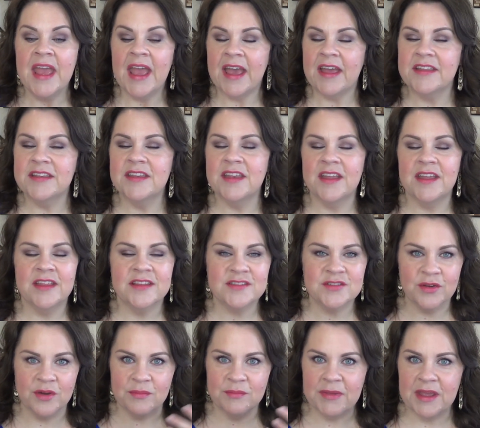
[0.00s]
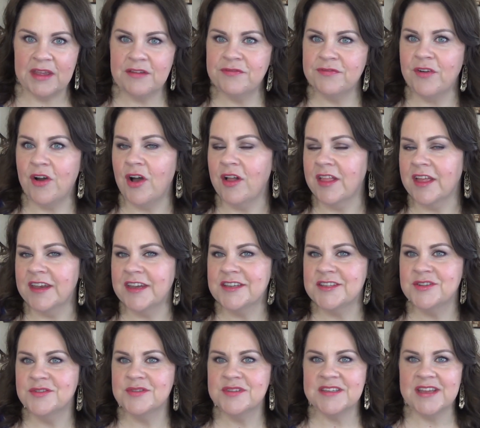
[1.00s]
And so it may fall on a
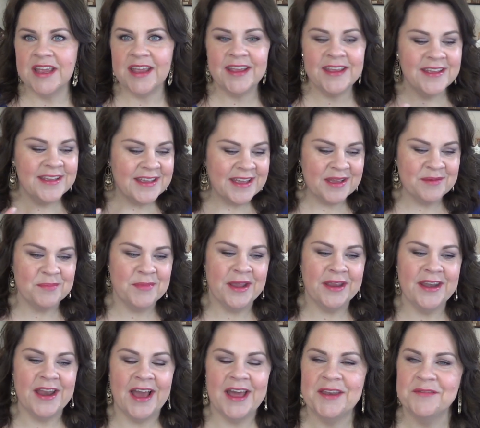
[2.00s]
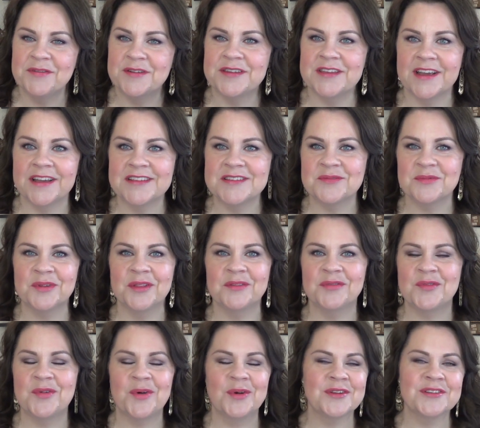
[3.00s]
Tuesday. It may not. If it does, it will
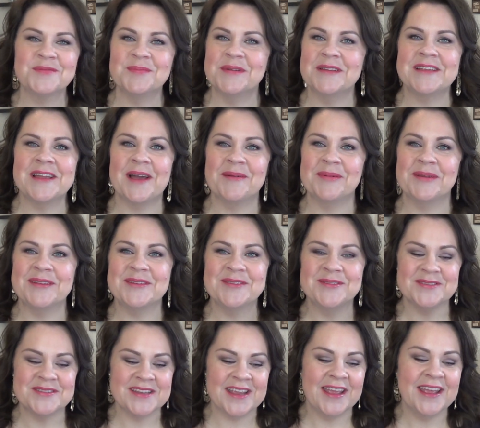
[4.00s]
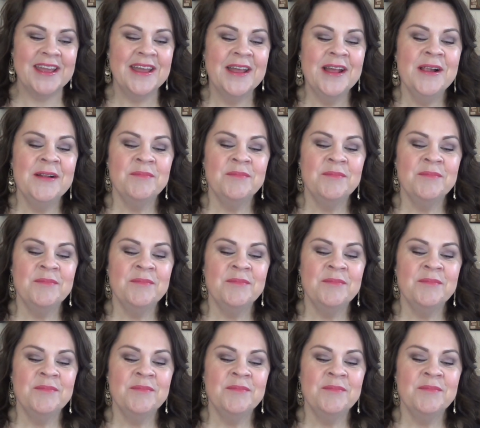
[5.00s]
of course be Topic Tuesday.